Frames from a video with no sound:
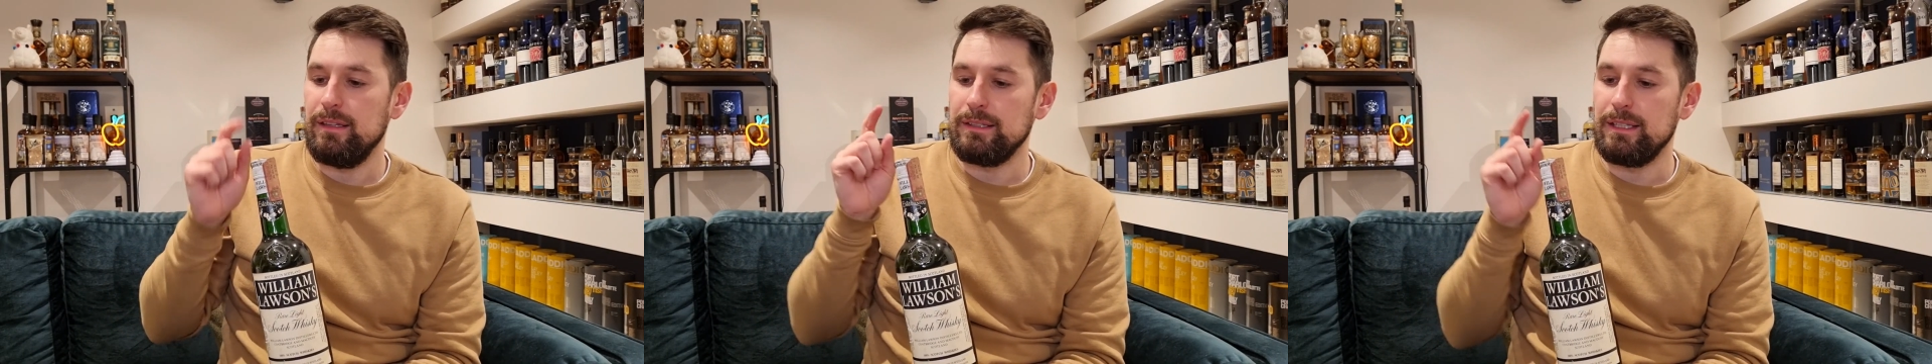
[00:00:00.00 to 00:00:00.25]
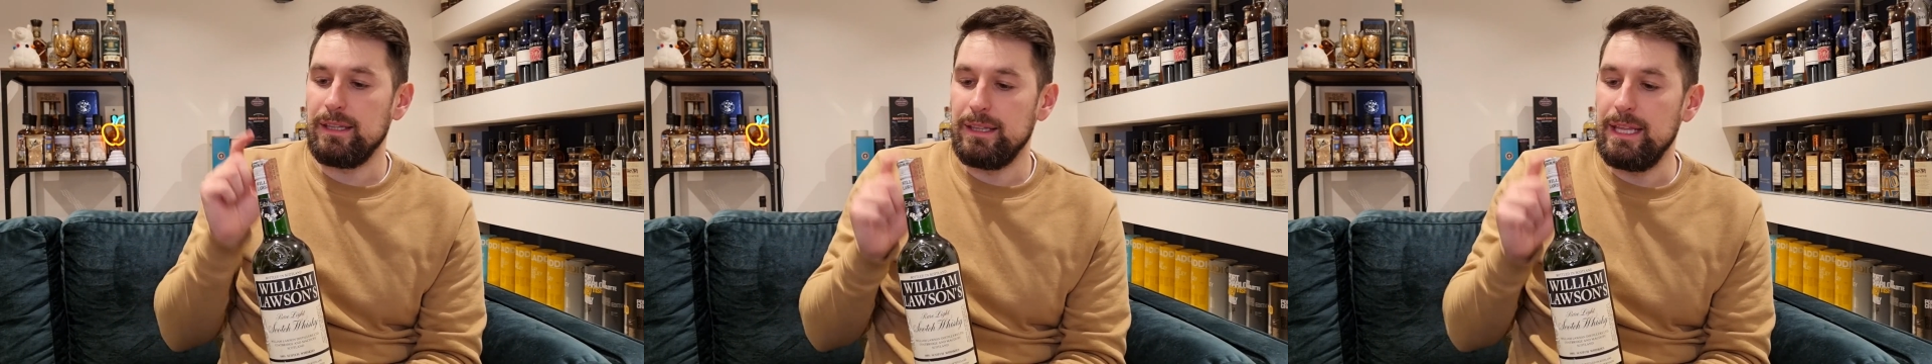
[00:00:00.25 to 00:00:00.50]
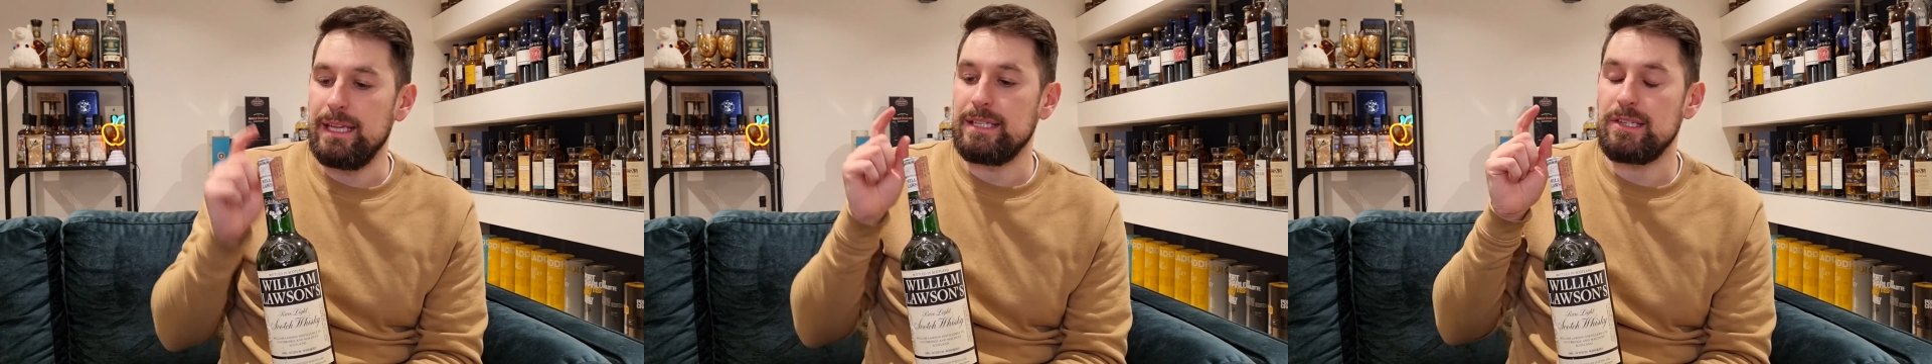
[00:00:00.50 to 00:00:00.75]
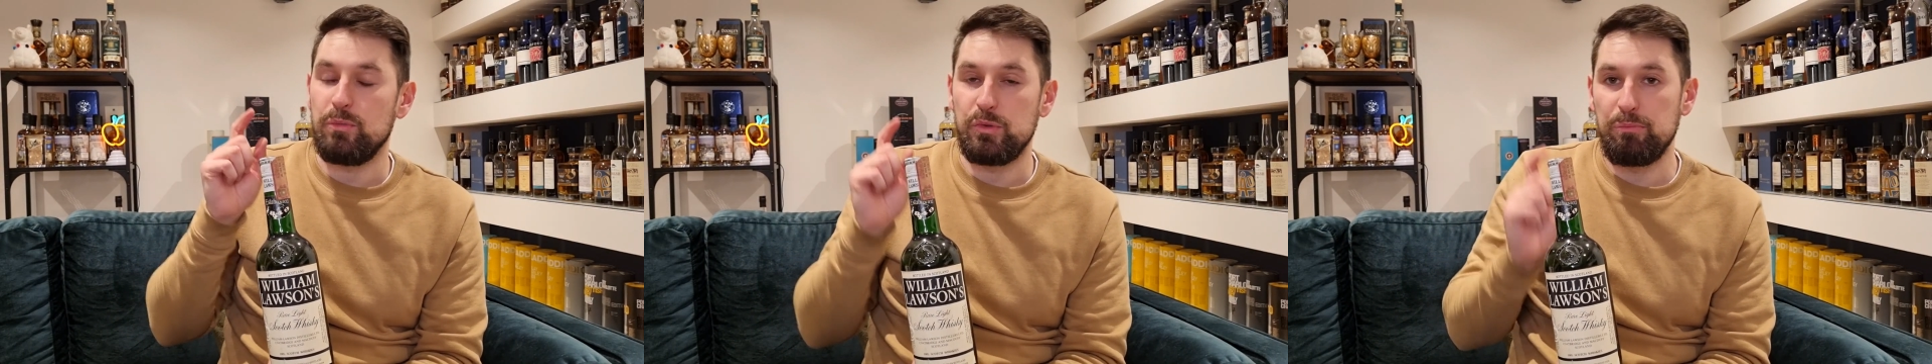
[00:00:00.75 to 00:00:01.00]
that
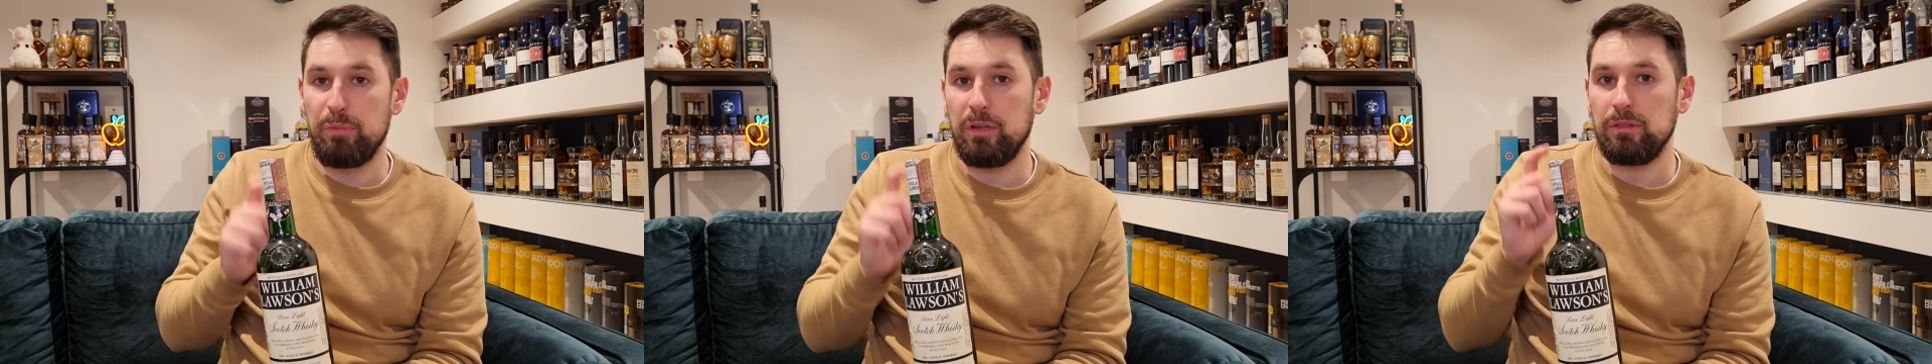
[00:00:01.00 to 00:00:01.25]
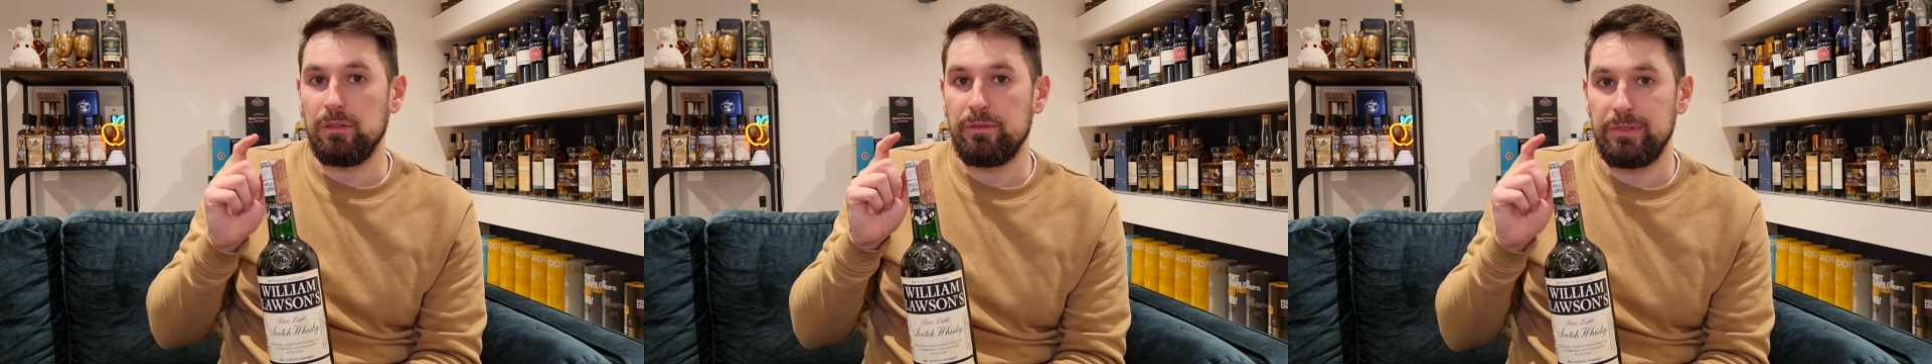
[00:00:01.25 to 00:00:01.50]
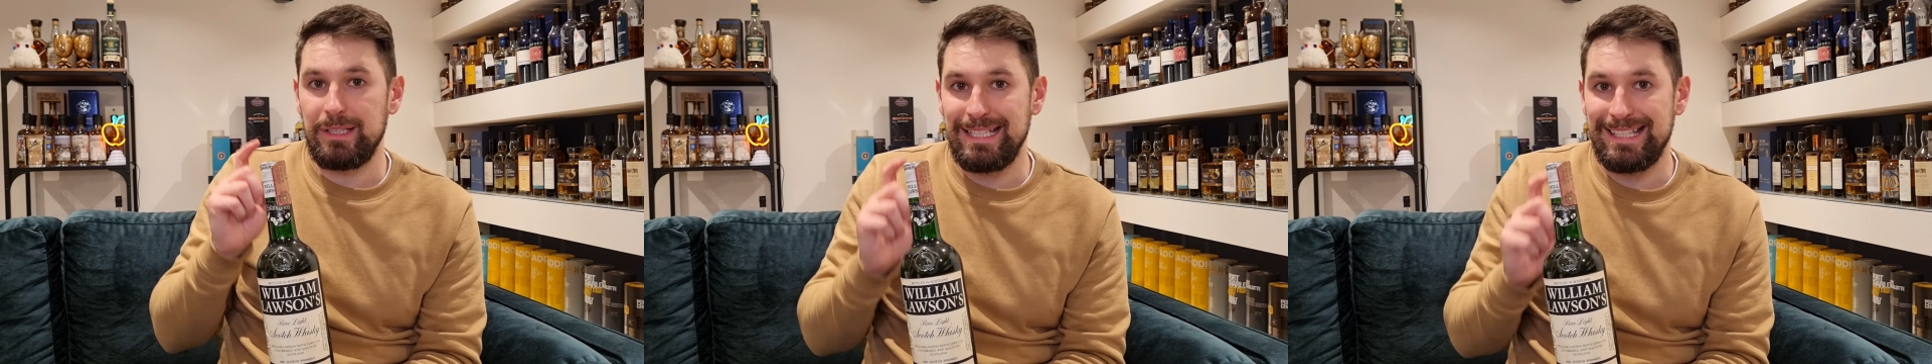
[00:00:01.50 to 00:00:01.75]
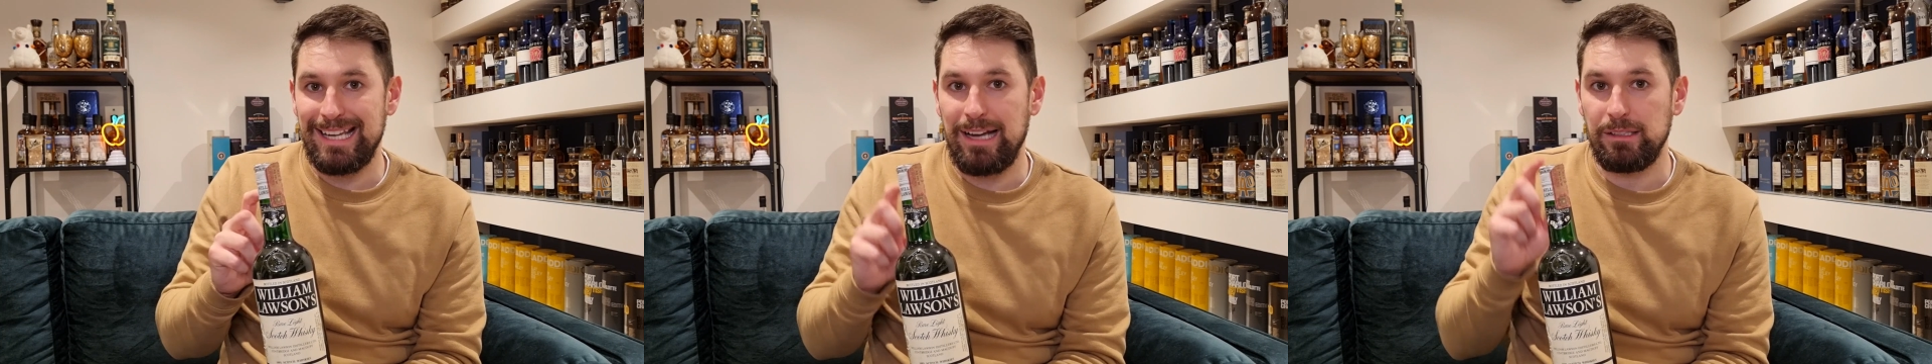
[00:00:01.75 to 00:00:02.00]
this was bottled for the
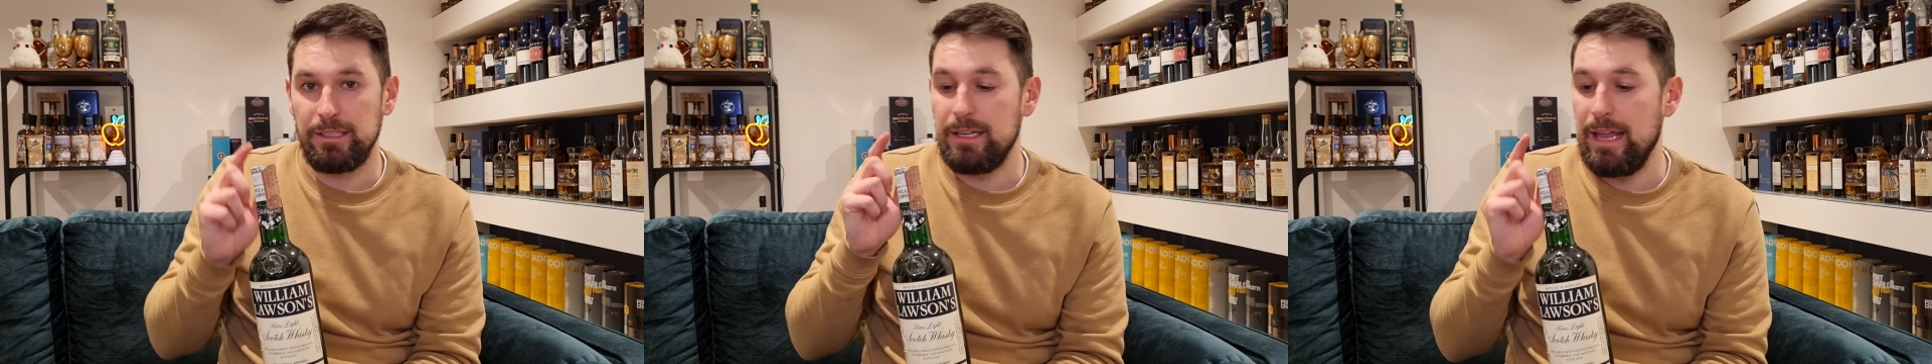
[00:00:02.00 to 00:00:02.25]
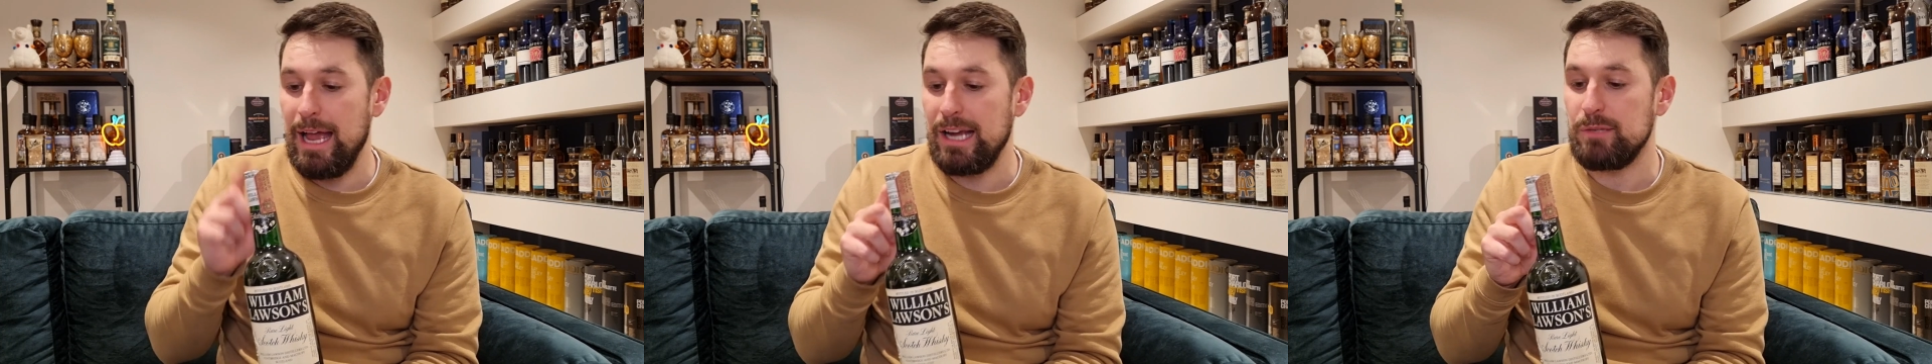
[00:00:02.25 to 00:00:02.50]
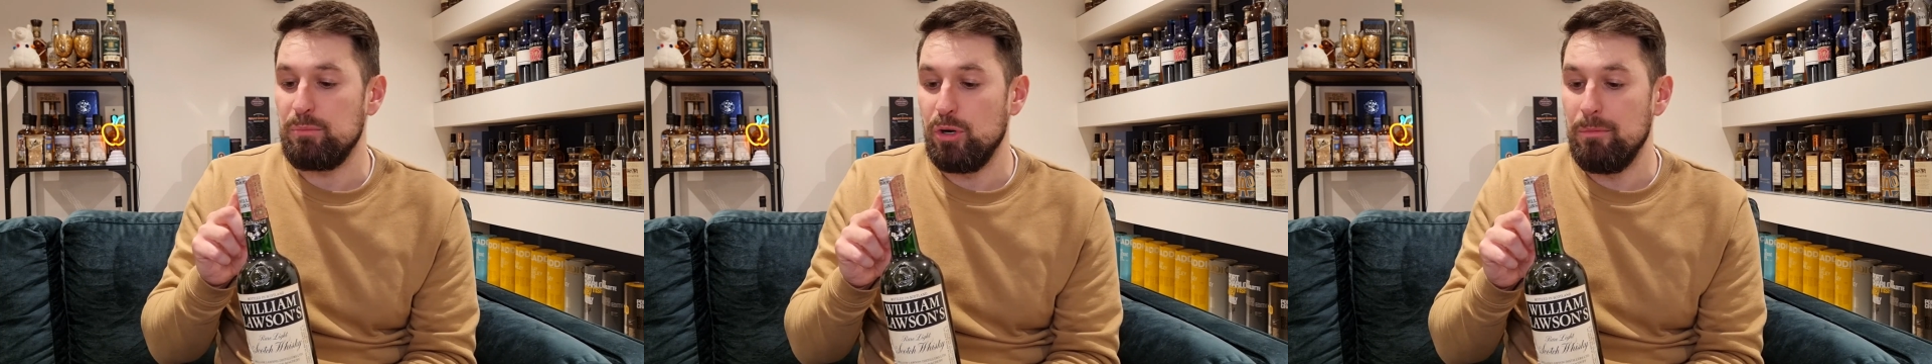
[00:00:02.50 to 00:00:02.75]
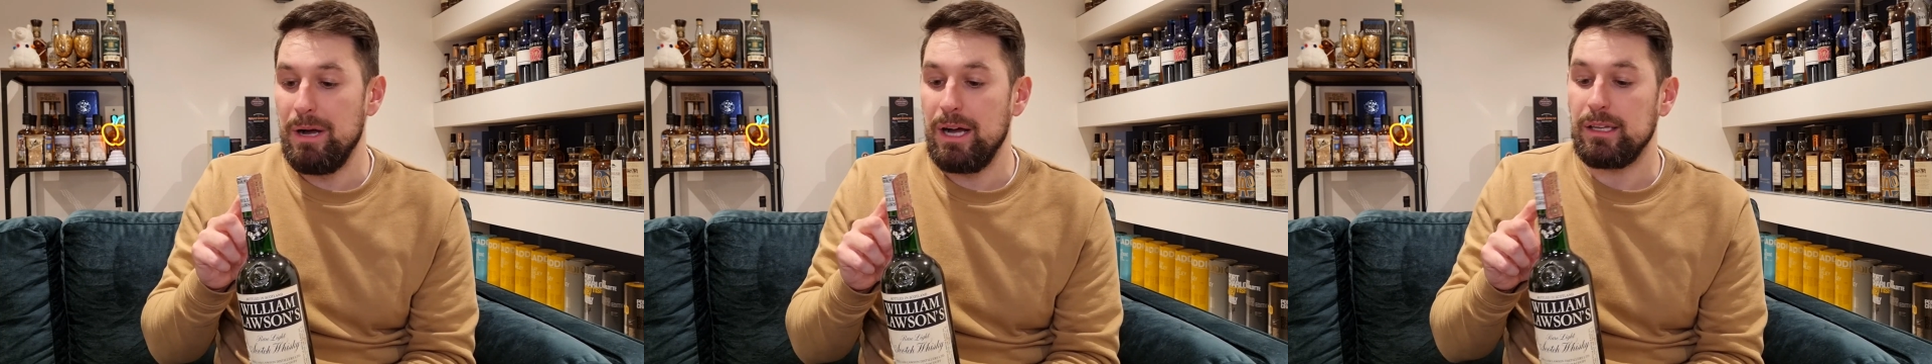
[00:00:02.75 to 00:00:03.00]
Italian
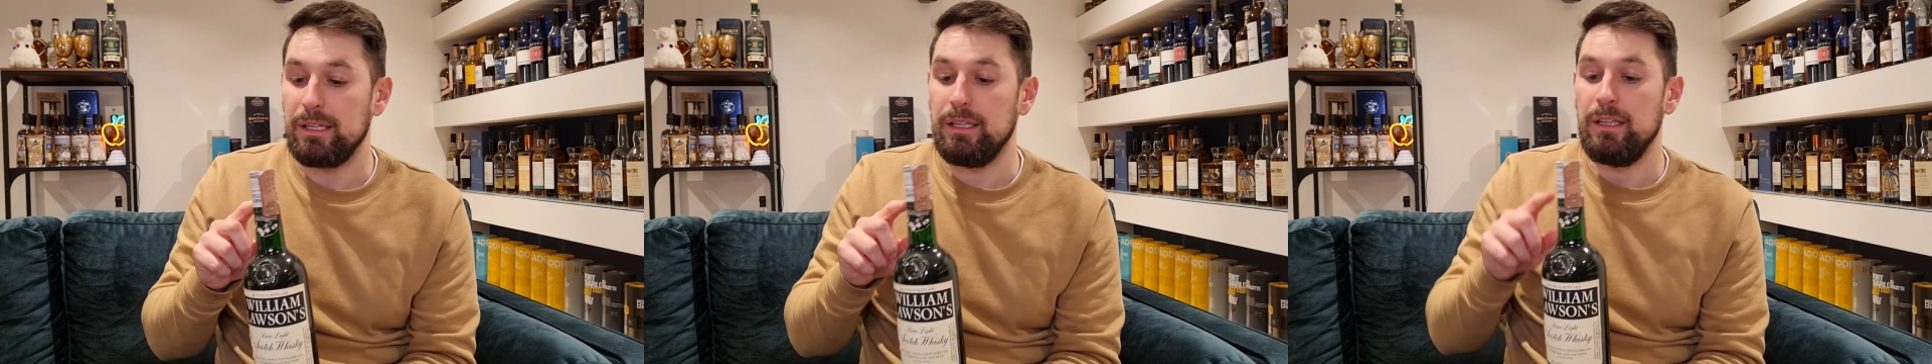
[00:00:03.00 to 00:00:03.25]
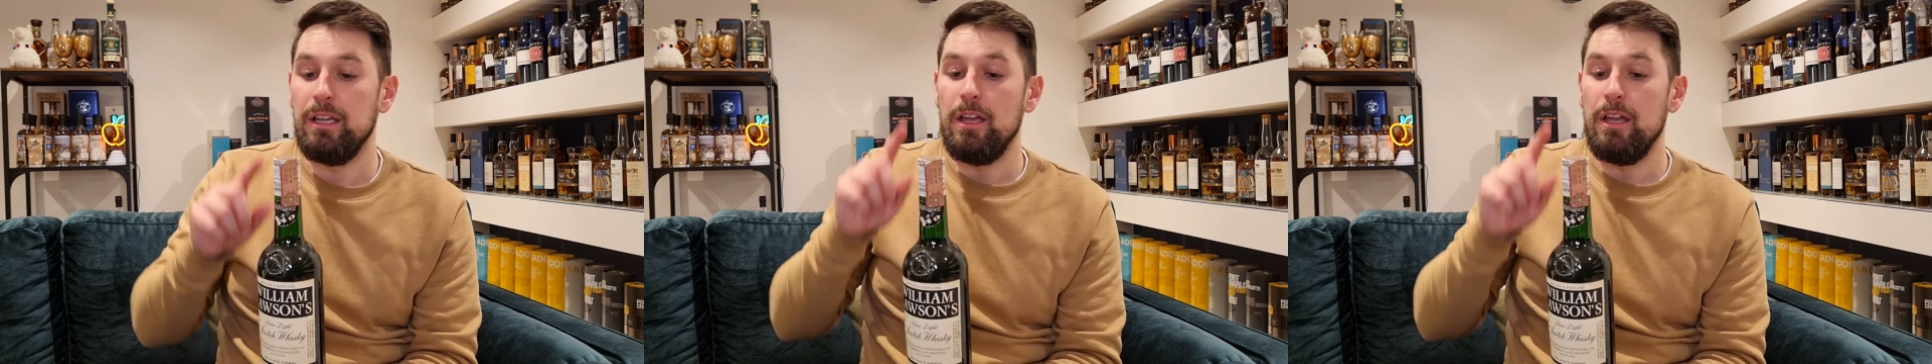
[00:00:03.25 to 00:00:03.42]
export market.